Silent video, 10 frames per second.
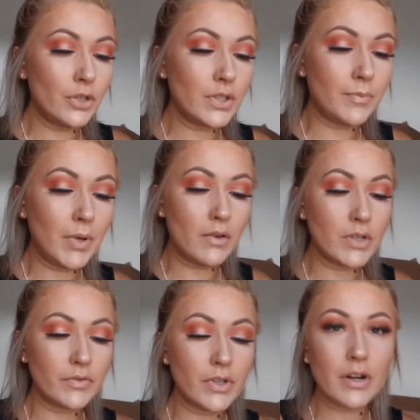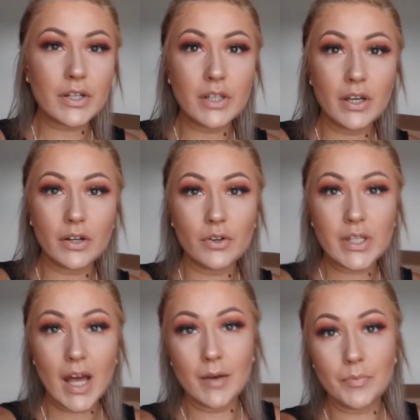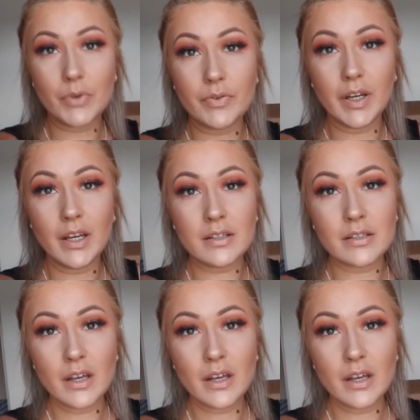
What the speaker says: the appearance of dark circles and puffiness,